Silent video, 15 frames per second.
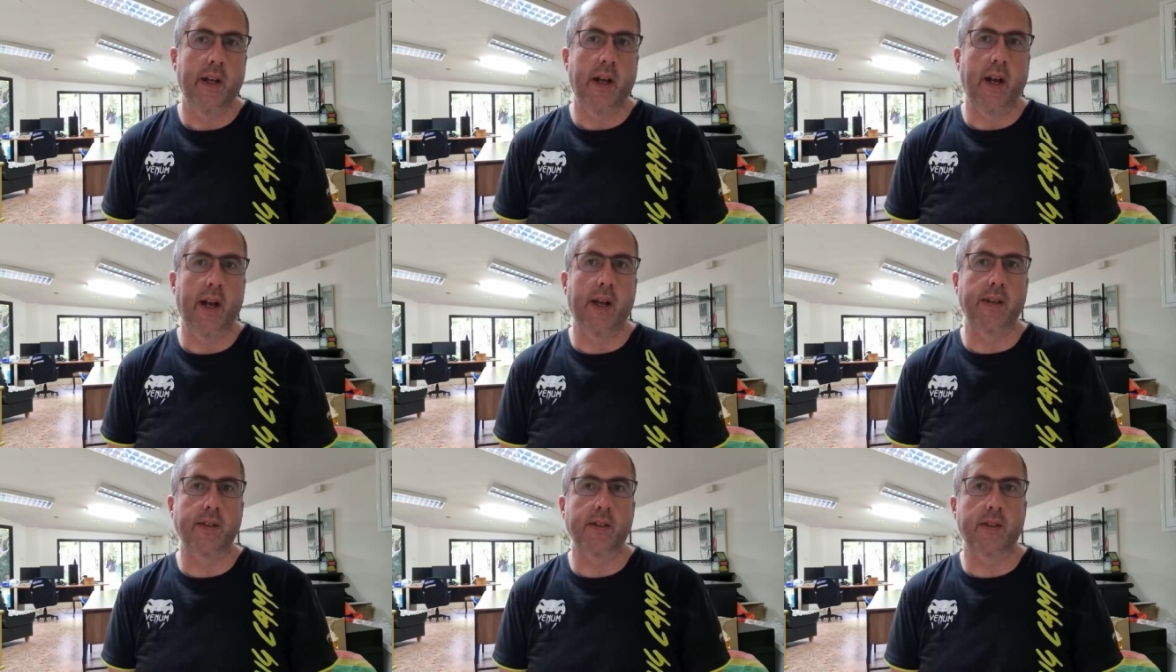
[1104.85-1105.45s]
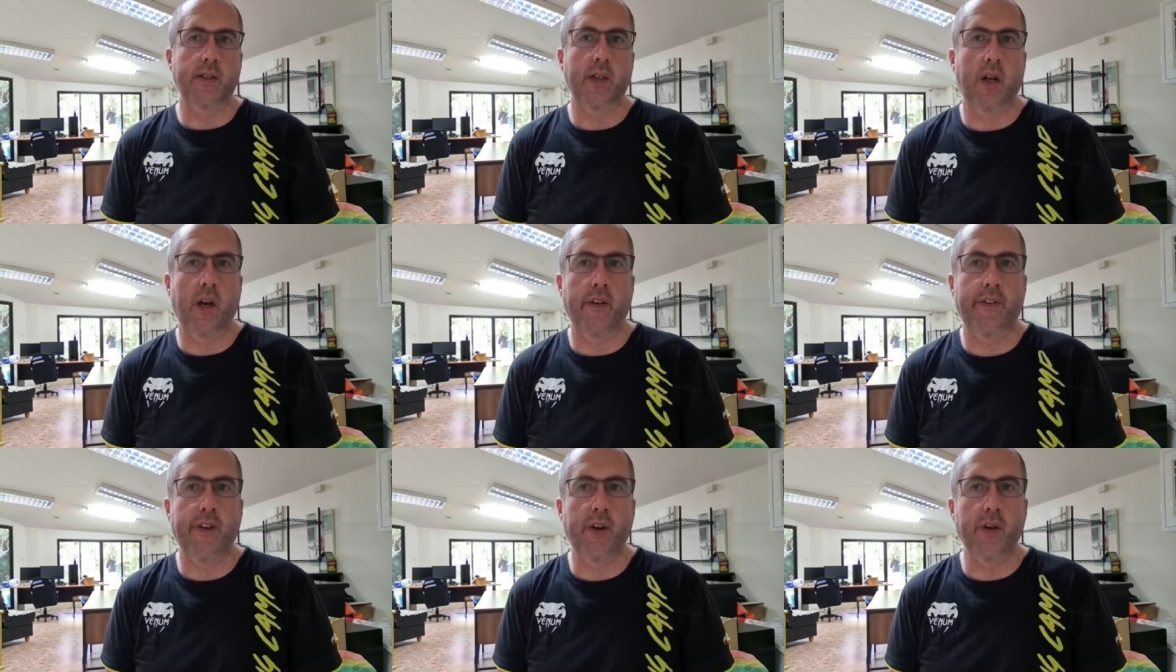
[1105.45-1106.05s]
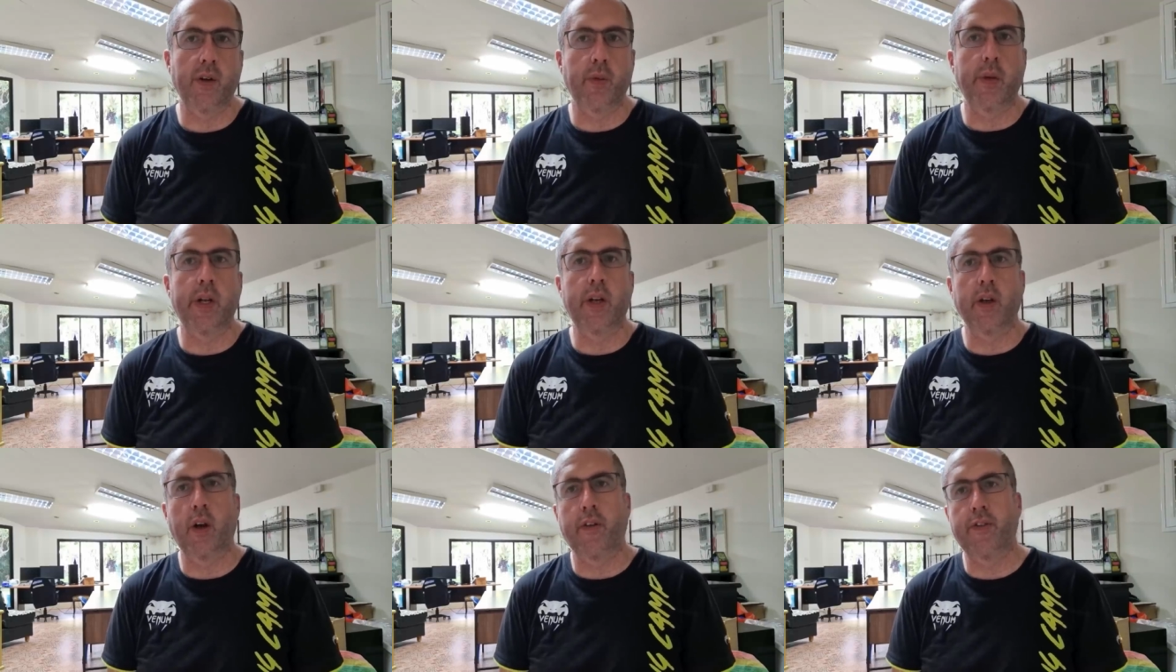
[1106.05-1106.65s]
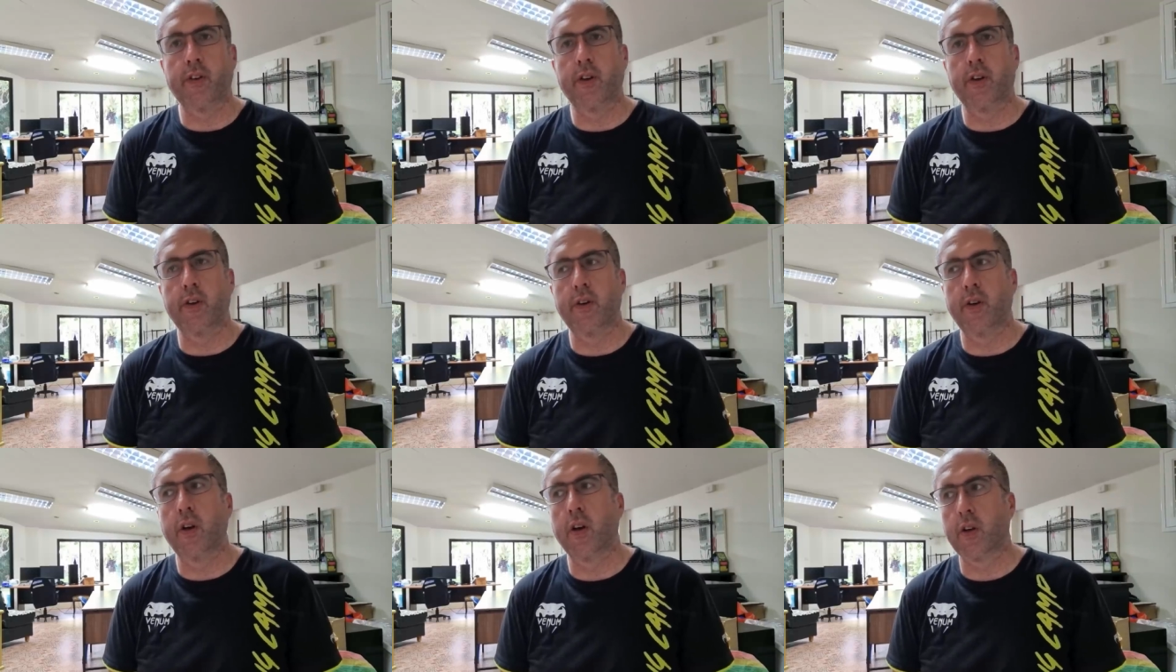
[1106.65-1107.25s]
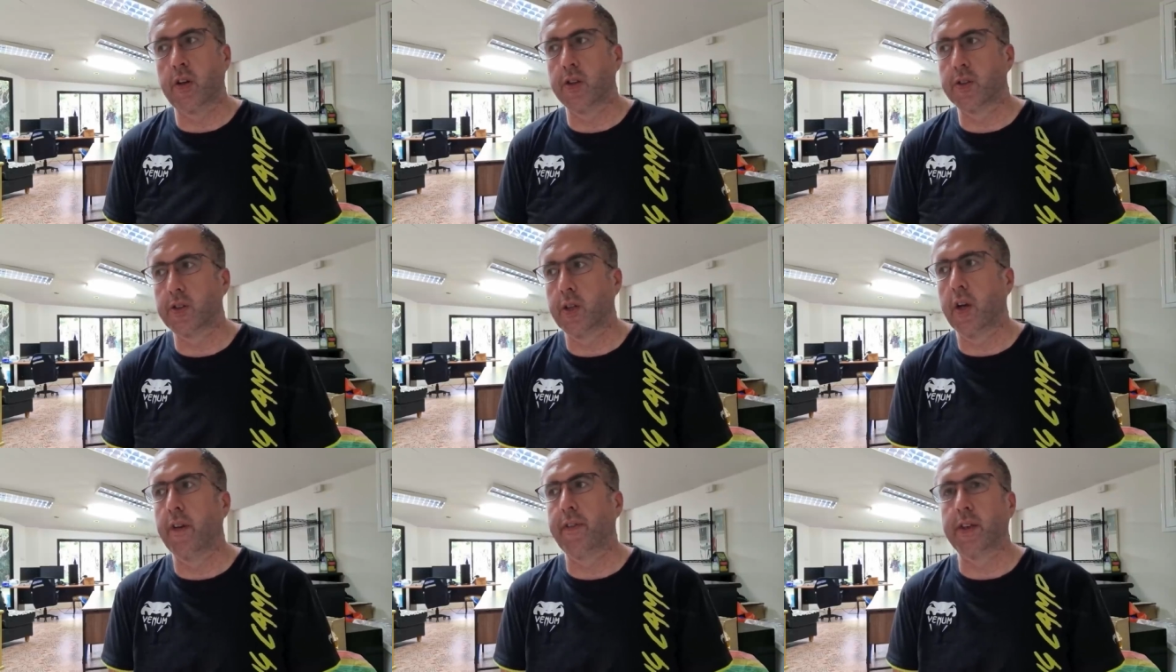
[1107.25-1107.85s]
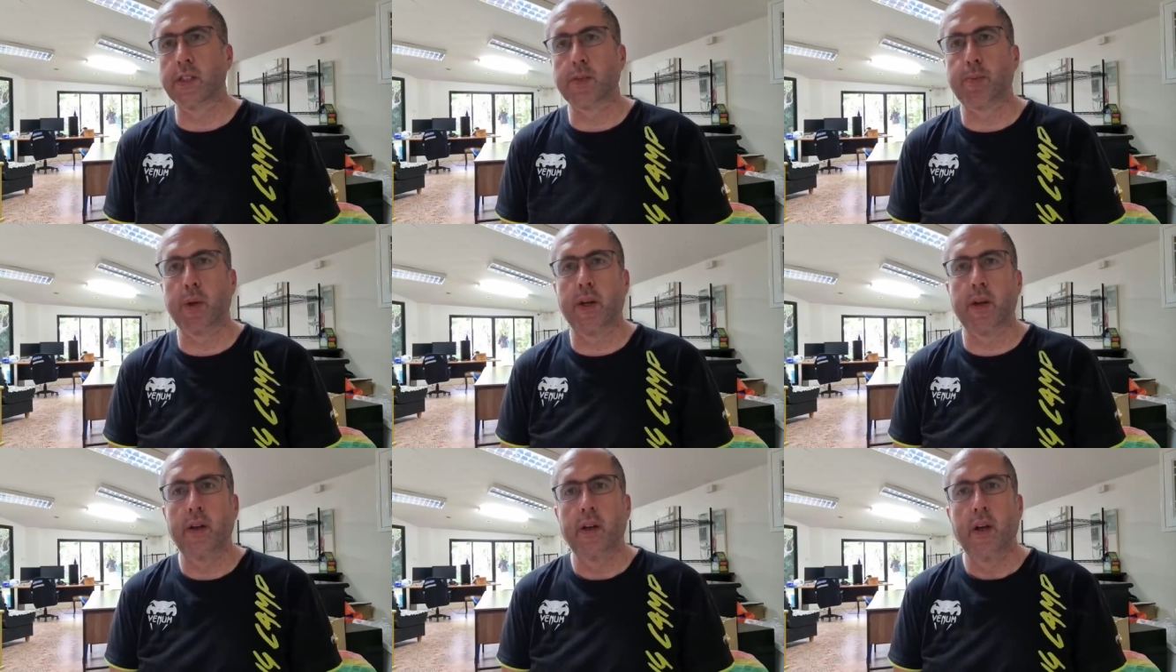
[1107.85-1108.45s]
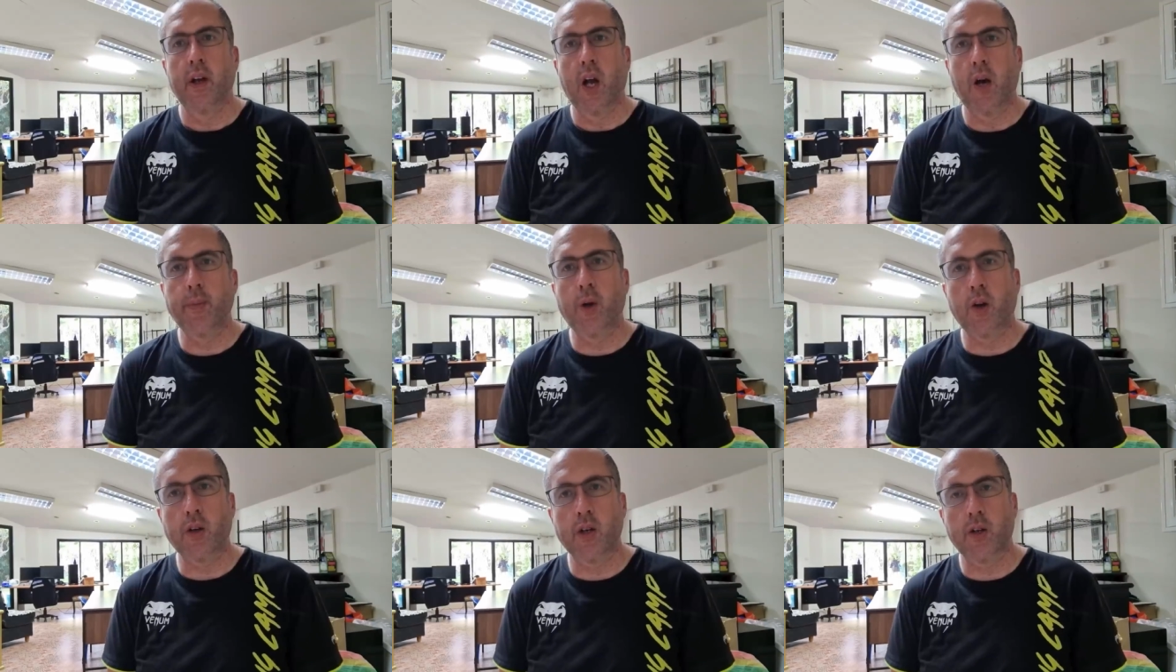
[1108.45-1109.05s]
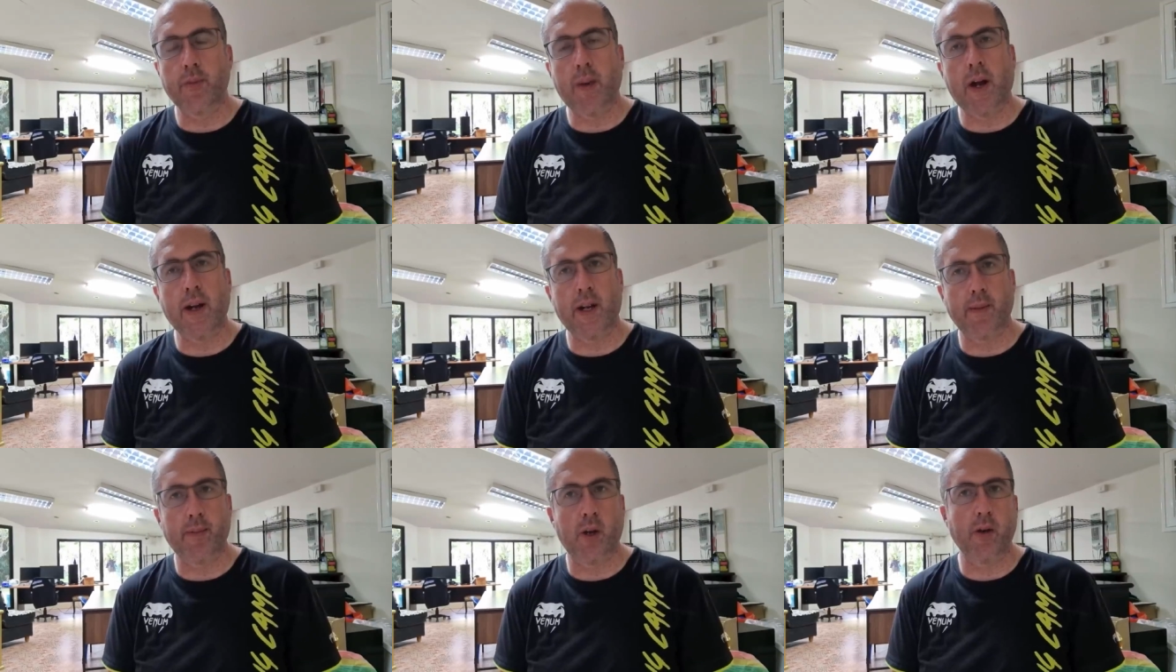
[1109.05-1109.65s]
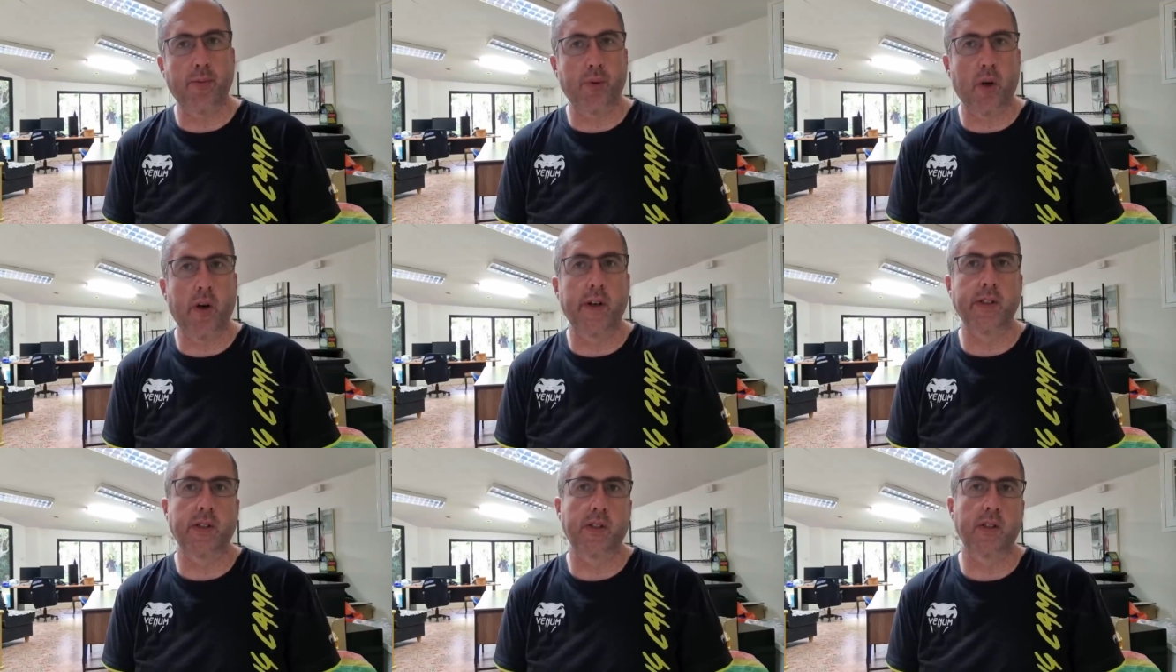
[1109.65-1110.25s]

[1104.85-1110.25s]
And I feel that we can offer a good service, but I'm not going to market by price.